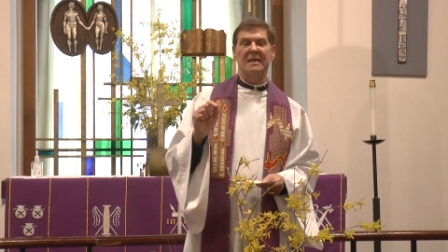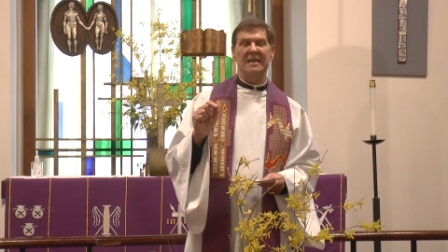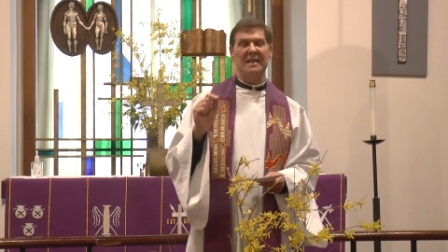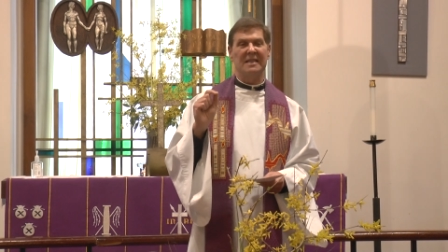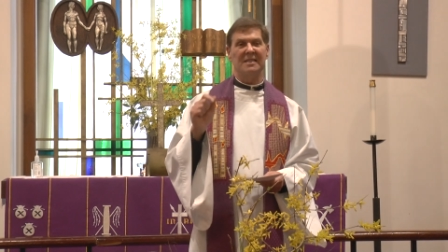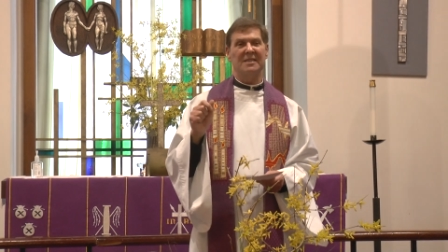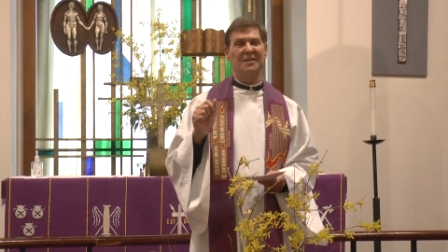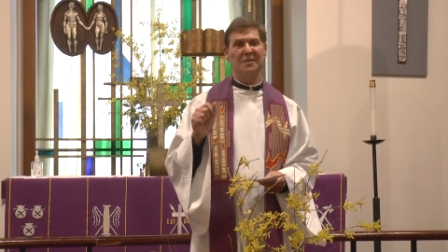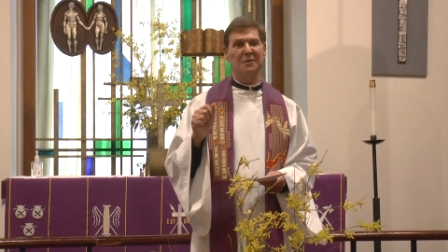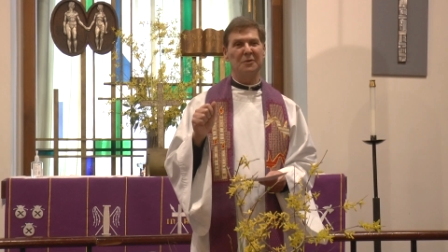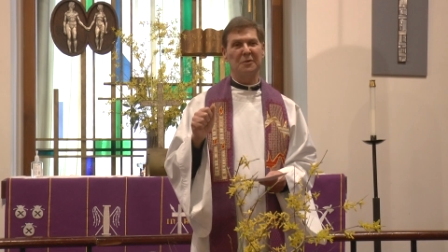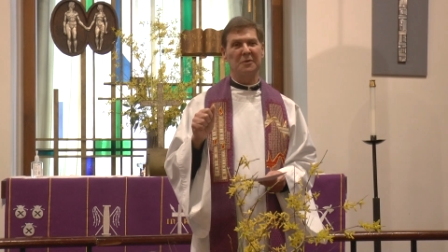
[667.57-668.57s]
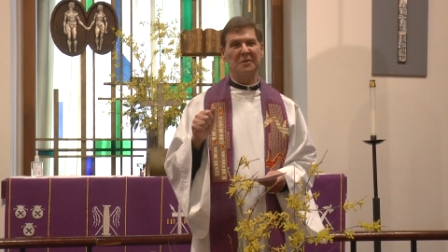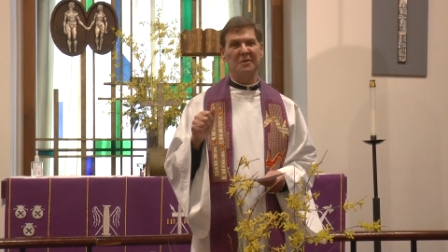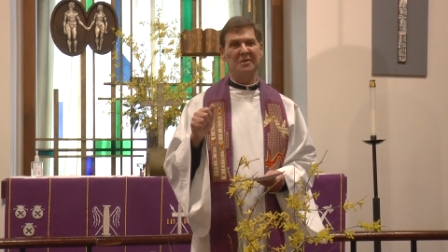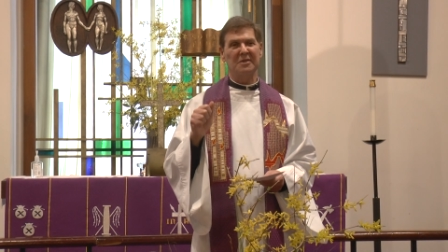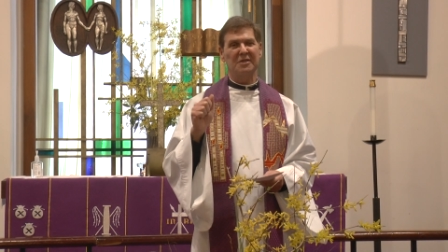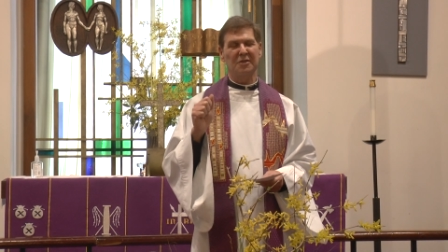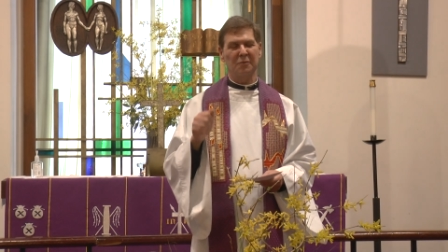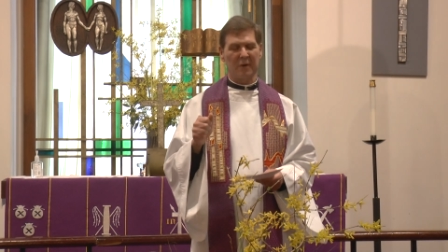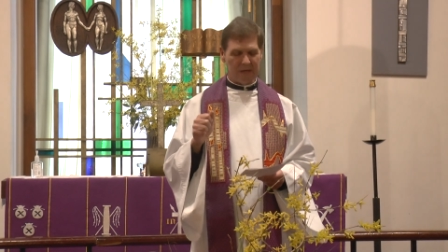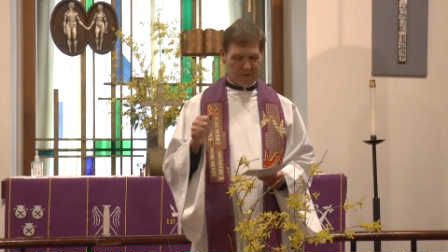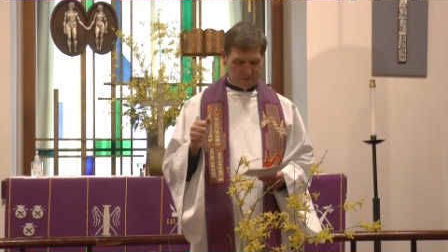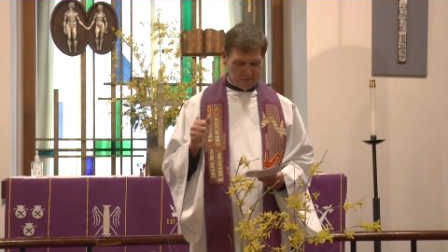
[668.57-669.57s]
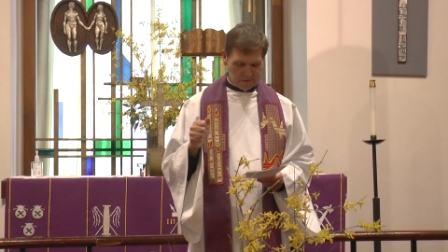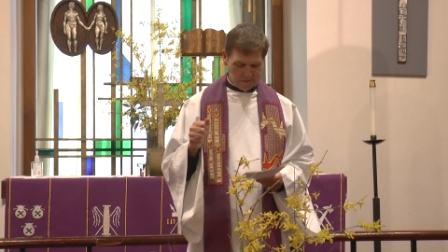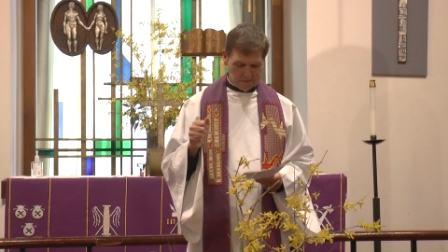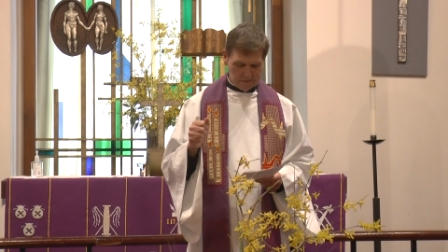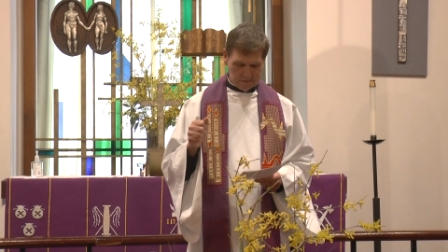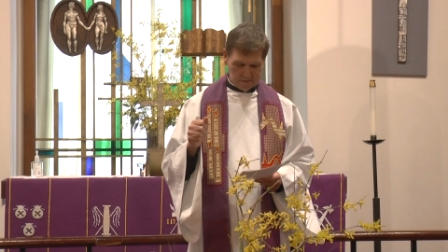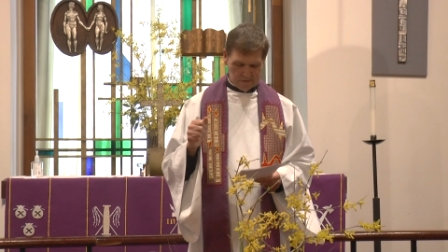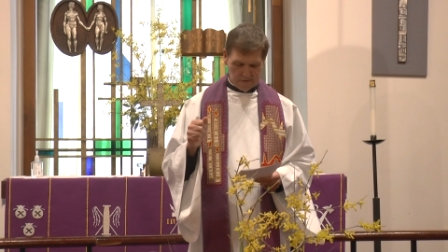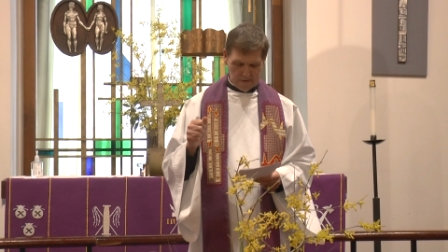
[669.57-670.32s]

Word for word: is to surrender